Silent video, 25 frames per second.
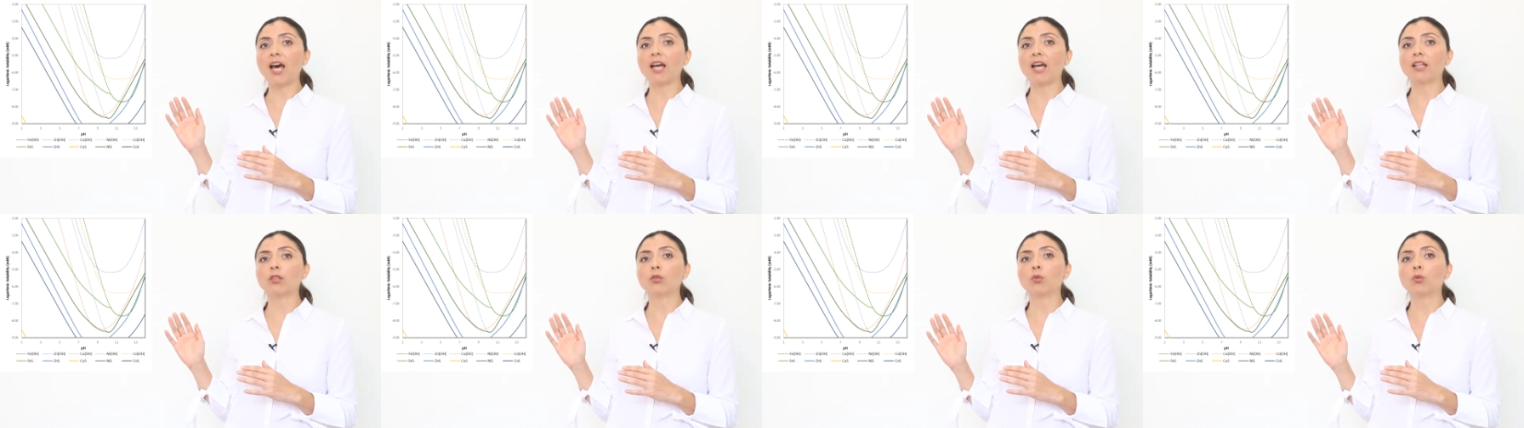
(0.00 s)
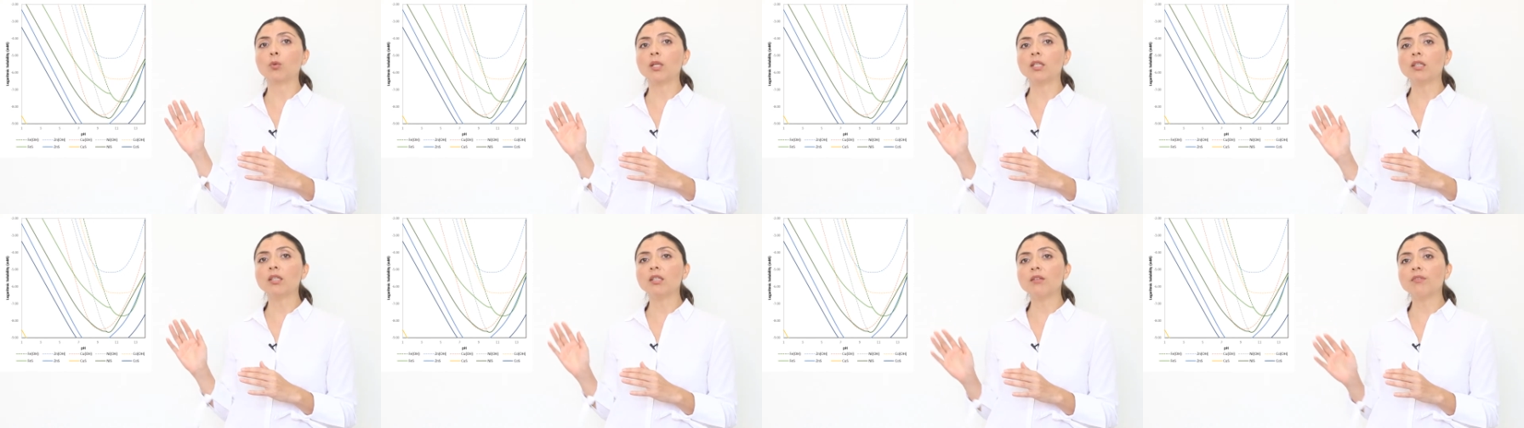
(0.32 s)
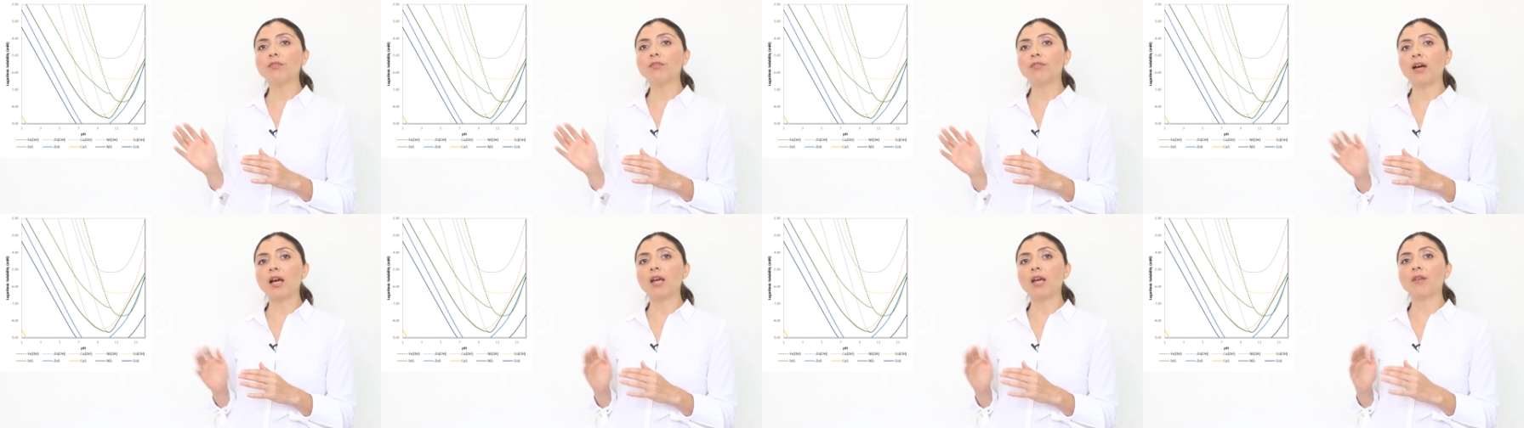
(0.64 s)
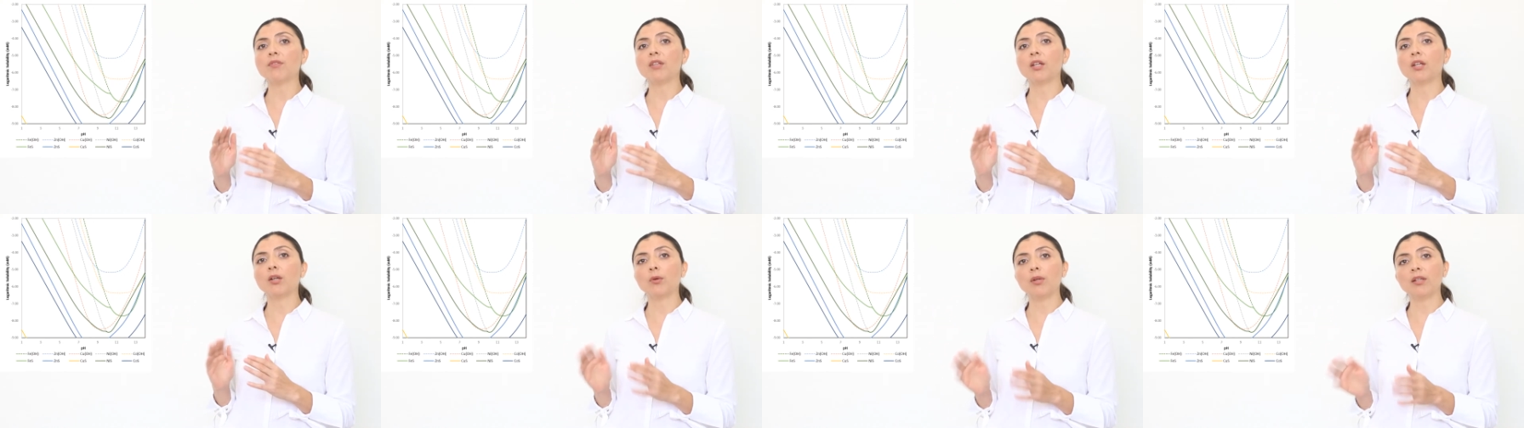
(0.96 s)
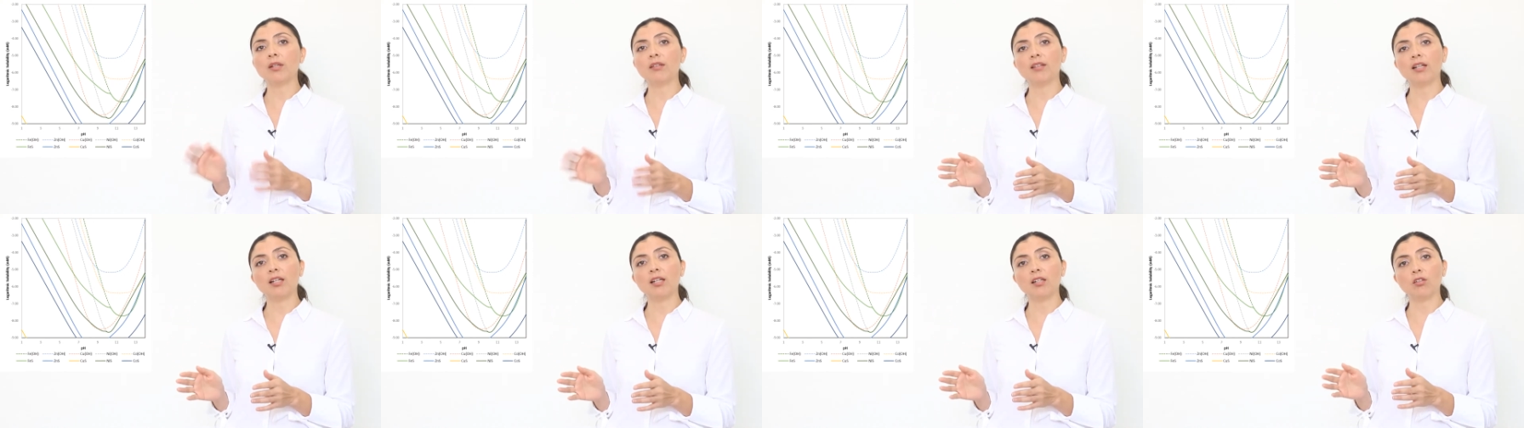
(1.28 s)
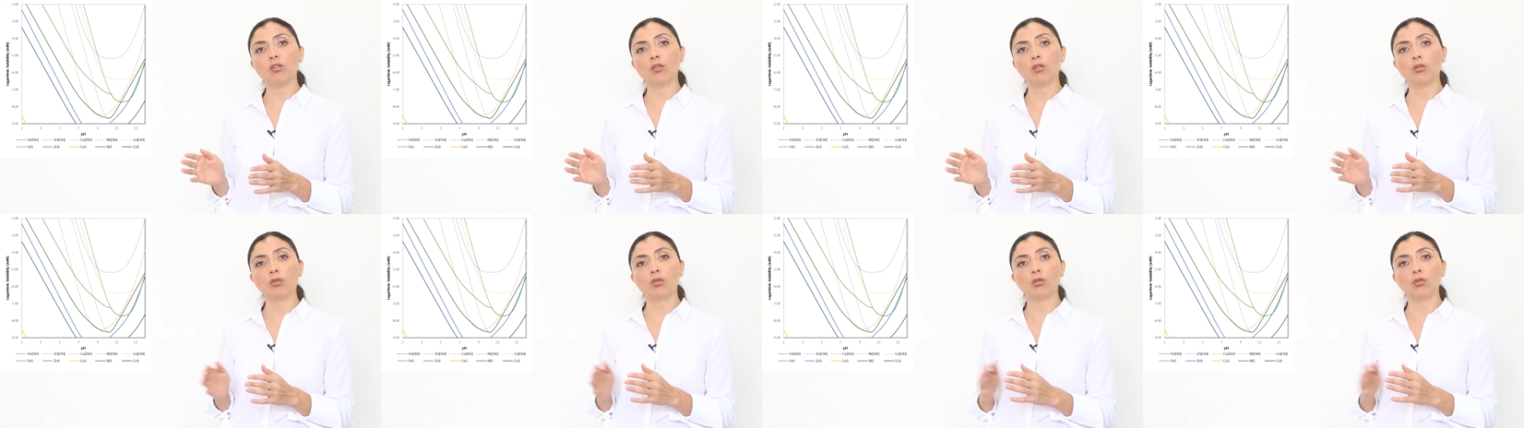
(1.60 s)
at 25 degrees
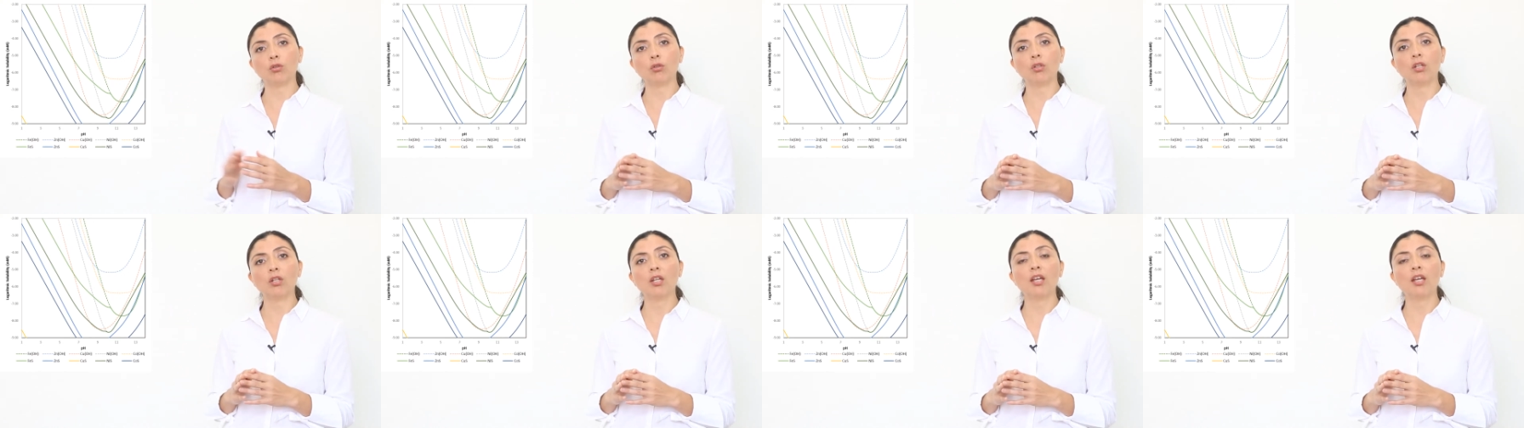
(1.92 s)
Celsius.